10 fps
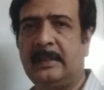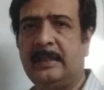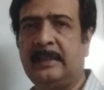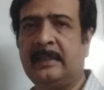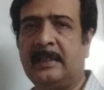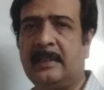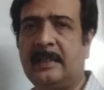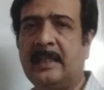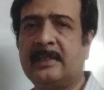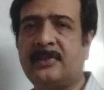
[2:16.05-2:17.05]
in the
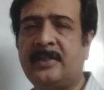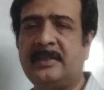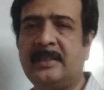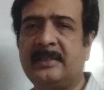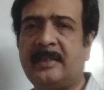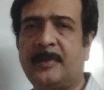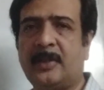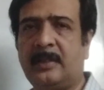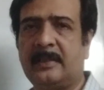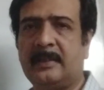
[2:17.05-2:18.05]
extrinsic
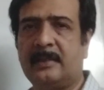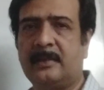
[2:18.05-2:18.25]
semiconductor.